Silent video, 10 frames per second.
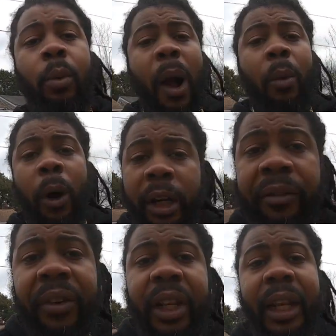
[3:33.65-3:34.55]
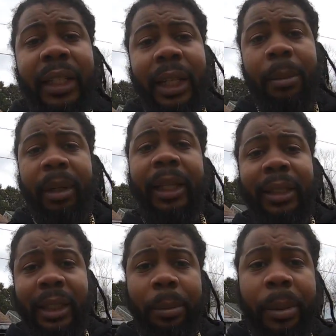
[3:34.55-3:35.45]
while working for the
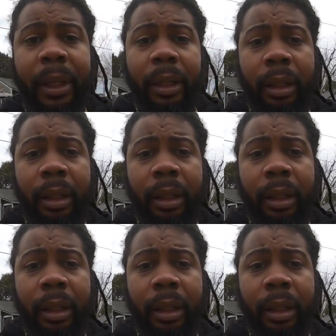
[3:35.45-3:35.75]
NAACP.